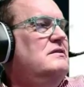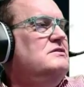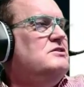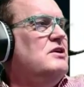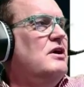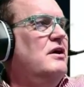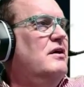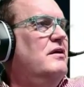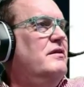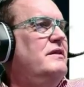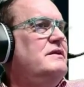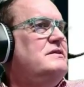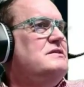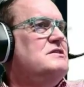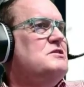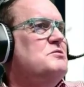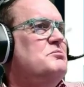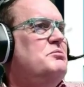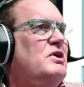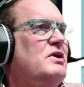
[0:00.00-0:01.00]
So this
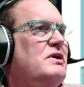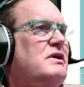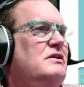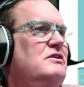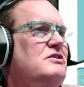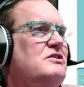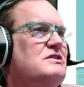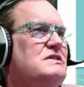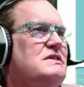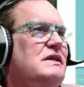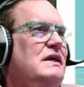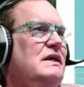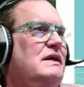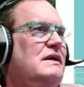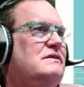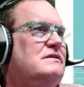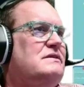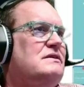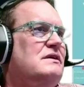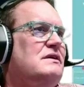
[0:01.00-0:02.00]
is the book, and you can see
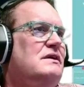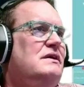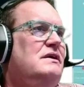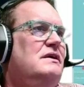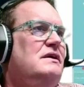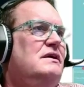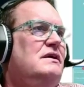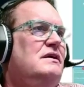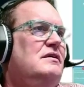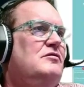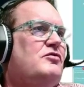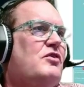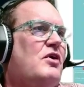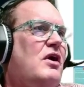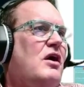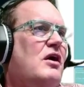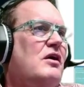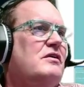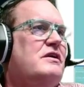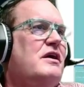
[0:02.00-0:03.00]
it's for a
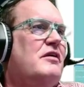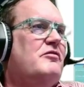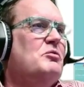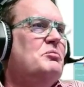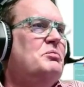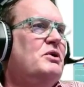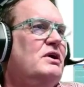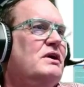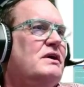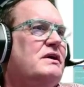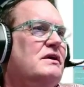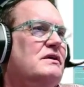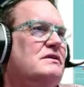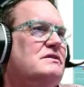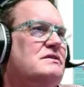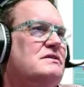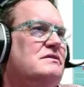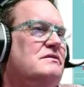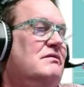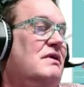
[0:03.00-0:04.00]
hardcover book,
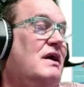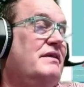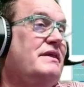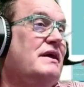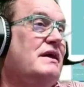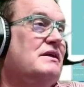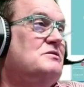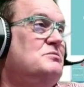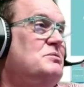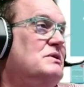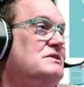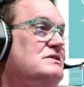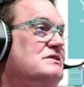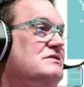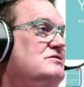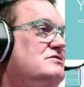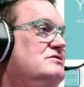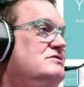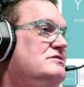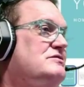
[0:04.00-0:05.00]
it's not that
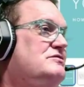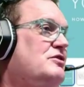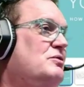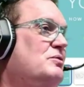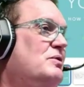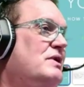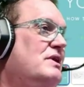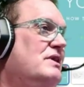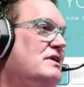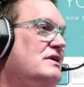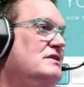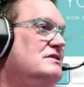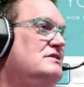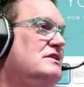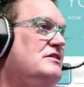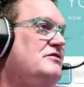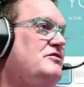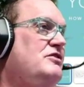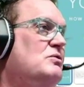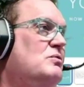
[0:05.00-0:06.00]
expensive for one of these.
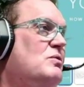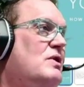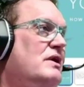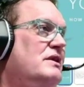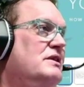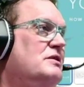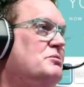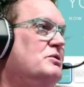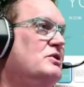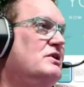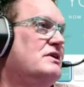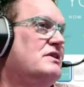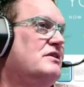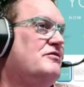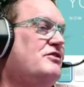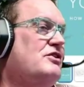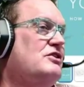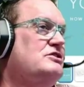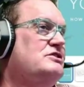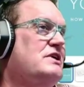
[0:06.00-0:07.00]
If you want the book, the
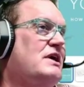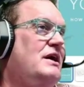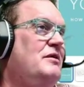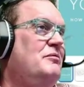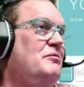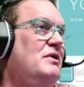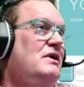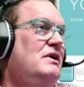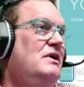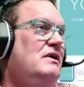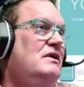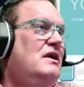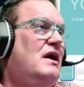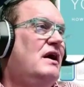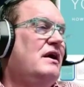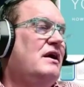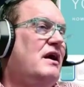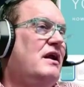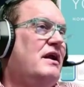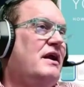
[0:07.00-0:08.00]
first time
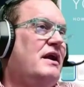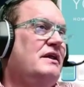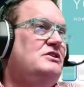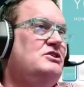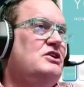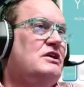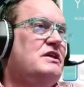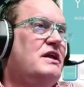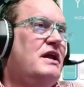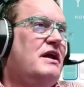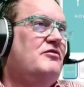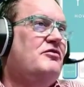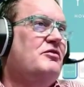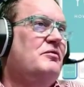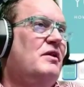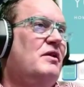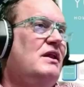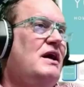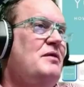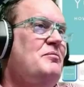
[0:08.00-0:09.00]
I got it, I checked it out
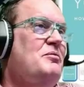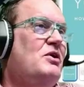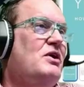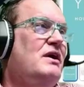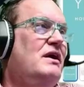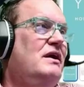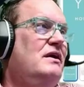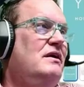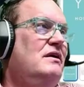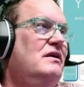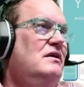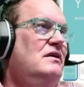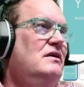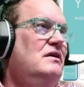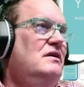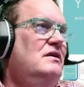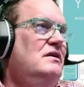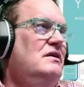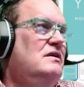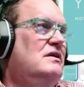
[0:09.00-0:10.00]
from the library.
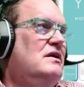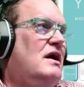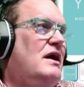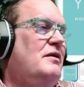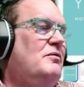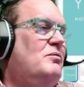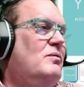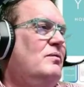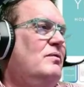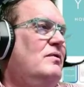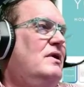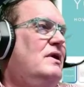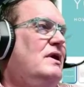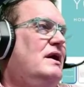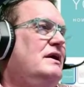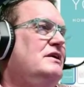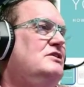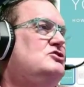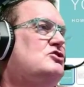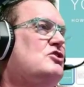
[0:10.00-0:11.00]
I
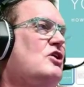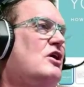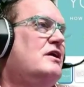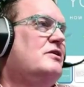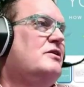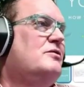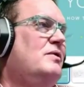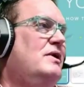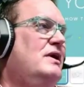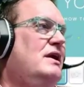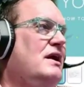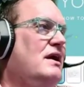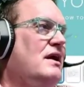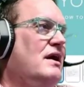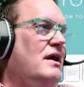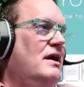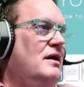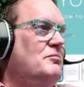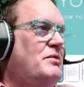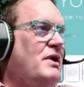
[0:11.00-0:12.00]
I started reading
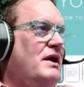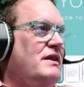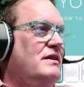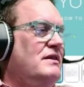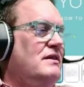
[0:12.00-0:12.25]
it, and